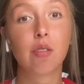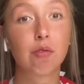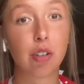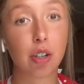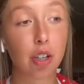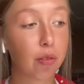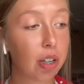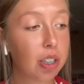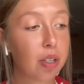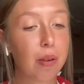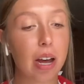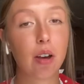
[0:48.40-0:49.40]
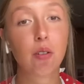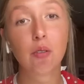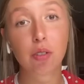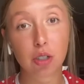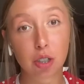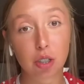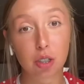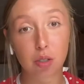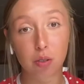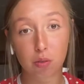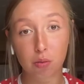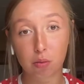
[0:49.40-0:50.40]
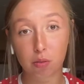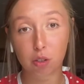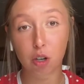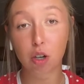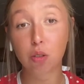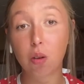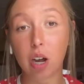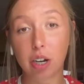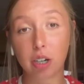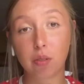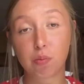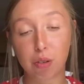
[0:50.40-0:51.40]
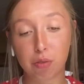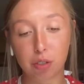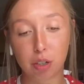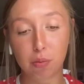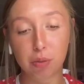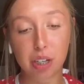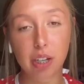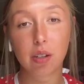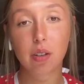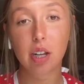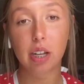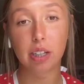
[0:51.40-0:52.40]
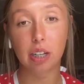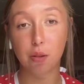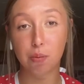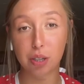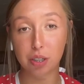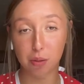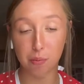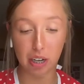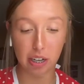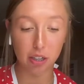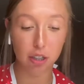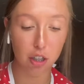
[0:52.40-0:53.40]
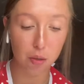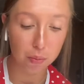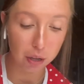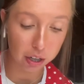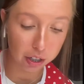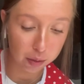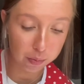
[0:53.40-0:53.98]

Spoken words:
You rinse them out, just cold water preferably. And you put some hand soap on them,